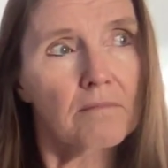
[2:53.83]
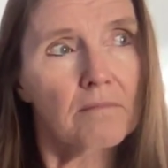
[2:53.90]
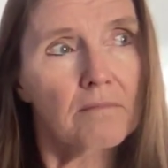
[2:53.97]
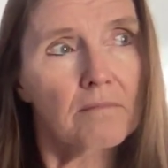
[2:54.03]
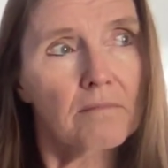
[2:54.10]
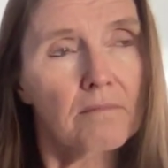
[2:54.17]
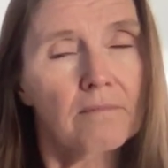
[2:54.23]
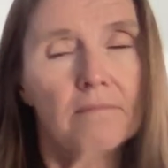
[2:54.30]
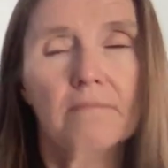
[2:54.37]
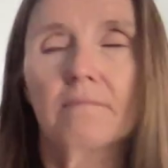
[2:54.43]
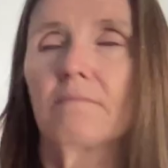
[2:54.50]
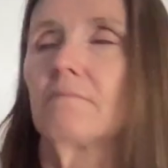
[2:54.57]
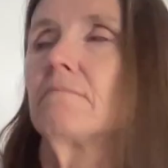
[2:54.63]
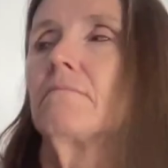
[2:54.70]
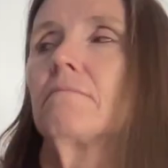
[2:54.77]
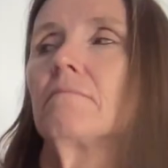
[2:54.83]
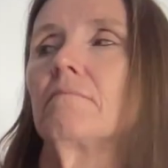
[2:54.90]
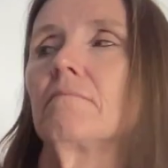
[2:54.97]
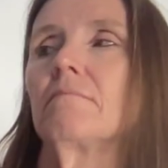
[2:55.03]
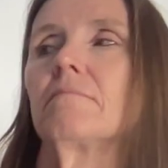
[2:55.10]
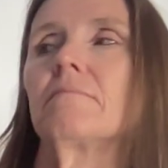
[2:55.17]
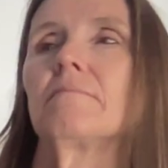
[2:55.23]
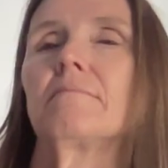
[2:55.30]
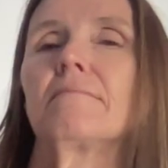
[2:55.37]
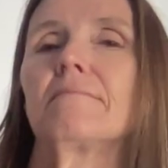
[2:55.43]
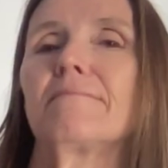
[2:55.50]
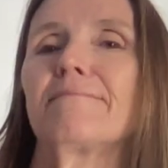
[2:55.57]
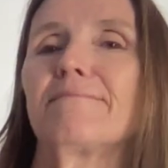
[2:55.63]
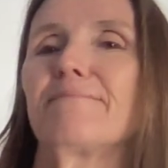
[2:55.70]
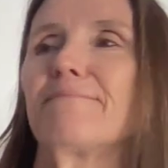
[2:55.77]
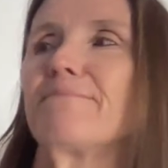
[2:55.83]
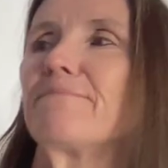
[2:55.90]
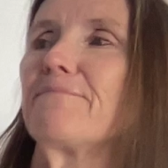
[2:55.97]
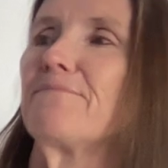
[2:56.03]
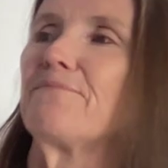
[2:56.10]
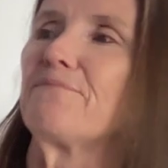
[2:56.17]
(no one is talking)